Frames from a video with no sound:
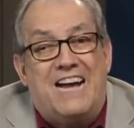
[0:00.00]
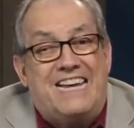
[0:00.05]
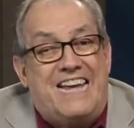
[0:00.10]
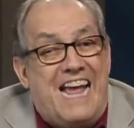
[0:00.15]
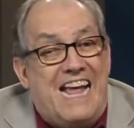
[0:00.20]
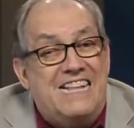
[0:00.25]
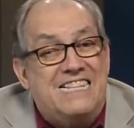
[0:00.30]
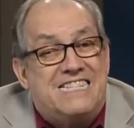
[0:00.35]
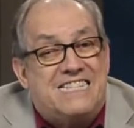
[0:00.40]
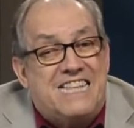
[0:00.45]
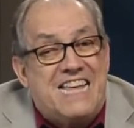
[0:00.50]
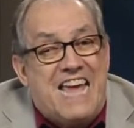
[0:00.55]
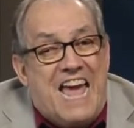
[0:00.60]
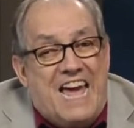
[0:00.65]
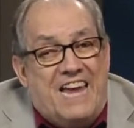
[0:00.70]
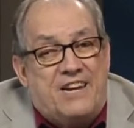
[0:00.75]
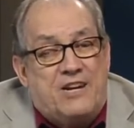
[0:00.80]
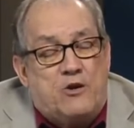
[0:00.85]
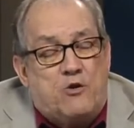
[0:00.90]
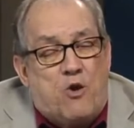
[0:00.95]
against the
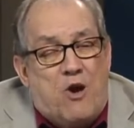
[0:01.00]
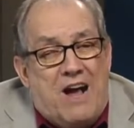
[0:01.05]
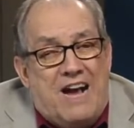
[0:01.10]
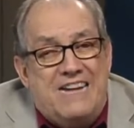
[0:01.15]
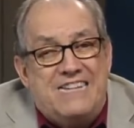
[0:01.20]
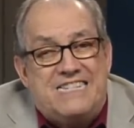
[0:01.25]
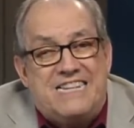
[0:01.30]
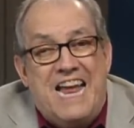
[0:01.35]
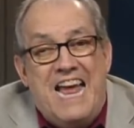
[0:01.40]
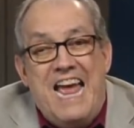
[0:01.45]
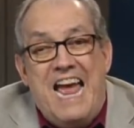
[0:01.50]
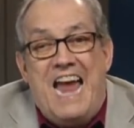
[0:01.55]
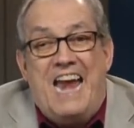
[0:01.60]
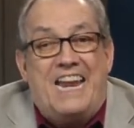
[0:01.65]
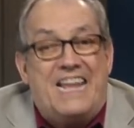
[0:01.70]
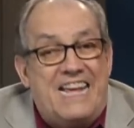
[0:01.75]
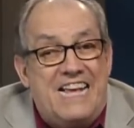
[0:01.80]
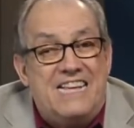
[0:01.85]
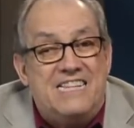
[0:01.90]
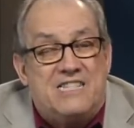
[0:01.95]
Antichrist
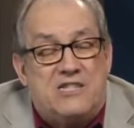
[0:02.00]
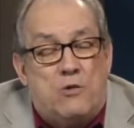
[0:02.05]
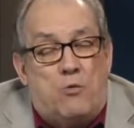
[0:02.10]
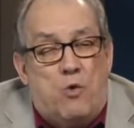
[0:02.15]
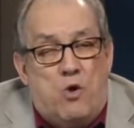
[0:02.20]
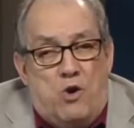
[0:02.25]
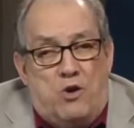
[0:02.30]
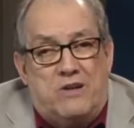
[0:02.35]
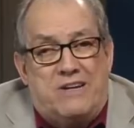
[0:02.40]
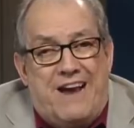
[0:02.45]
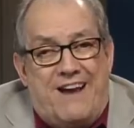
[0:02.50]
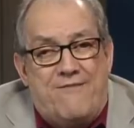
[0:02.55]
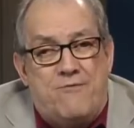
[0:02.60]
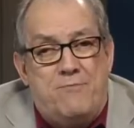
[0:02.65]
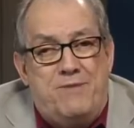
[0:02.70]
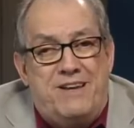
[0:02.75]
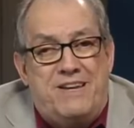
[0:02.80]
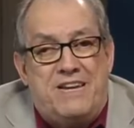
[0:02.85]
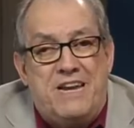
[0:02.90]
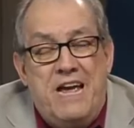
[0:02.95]
and against the world
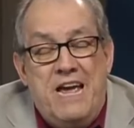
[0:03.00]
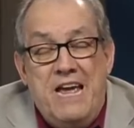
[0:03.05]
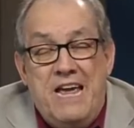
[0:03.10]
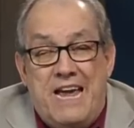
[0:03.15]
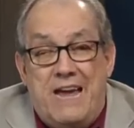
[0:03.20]
government.